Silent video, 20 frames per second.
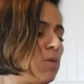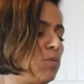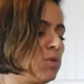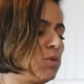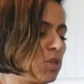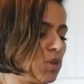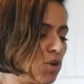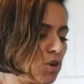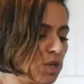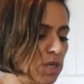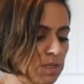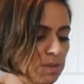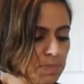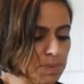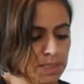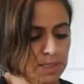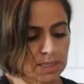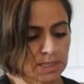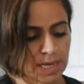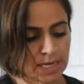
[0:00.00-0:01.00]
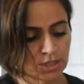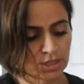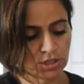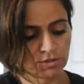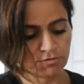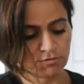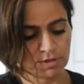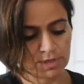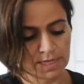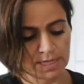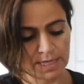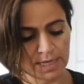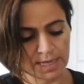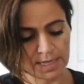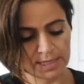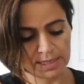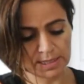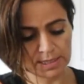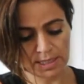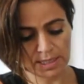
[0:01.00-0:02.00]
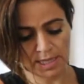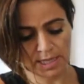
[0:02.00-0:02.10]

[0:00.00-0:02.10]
with yogurt. It's actually really nice.